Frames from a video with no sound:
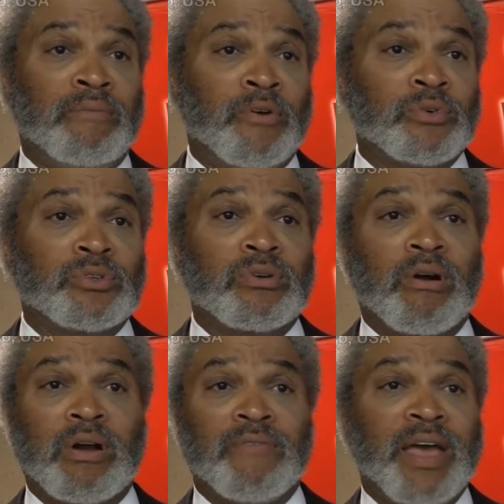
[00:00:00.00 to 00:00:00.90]
focused on
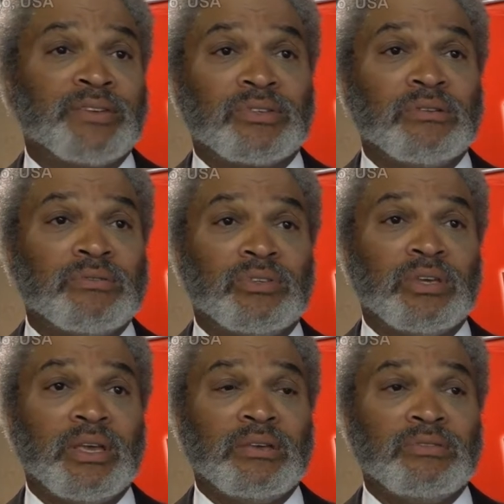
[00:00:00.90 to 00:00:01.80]
cardiovascular
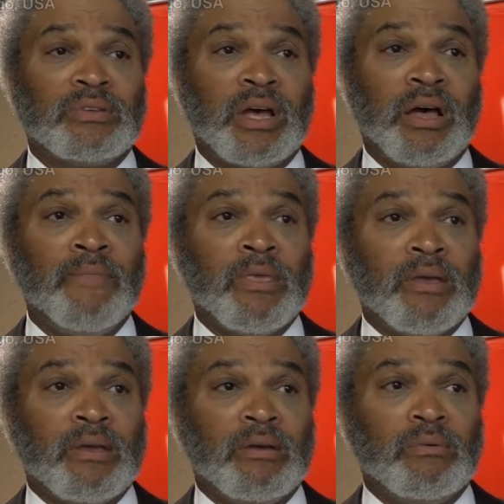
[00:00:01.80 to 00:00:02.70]
disease,
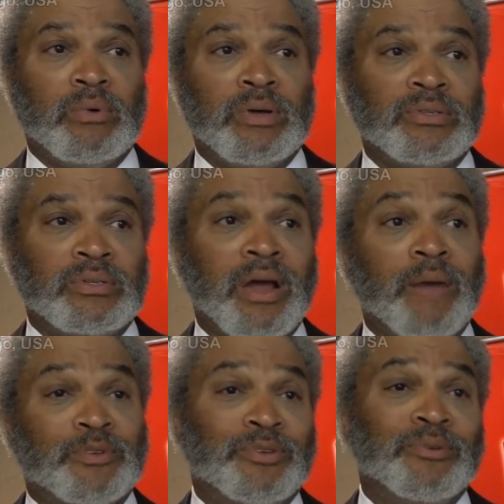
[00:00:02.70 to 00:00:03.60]
was an
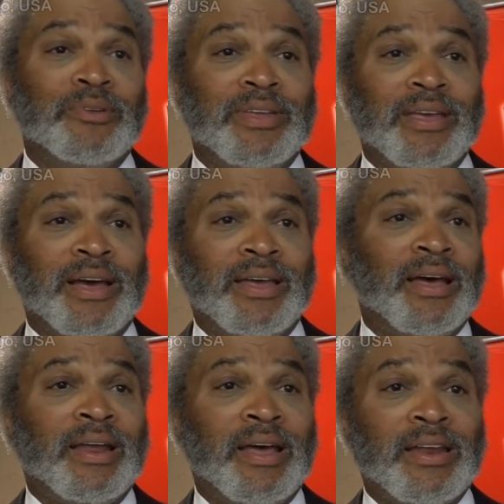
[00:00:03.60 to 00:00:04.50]
opportunity
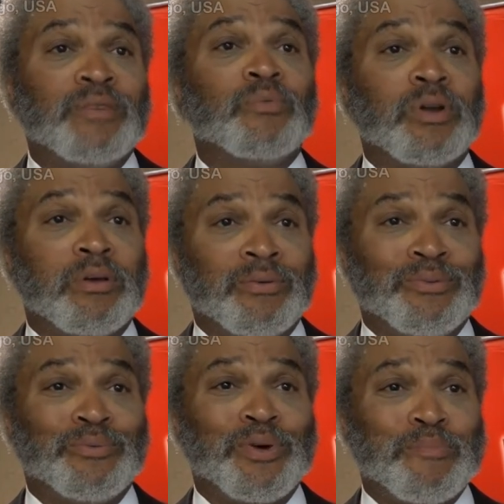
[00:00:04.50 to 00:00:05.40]
I didn't want
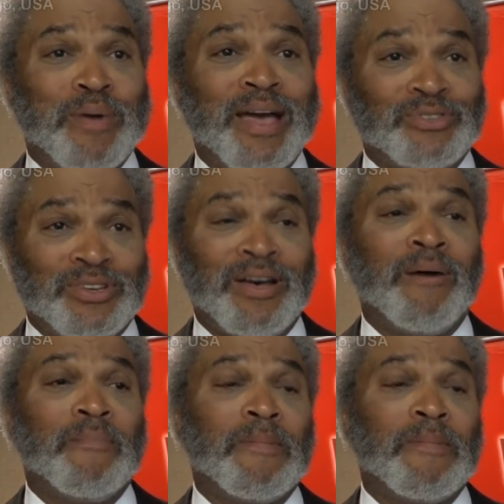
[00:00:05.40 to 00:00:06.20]
to pass up.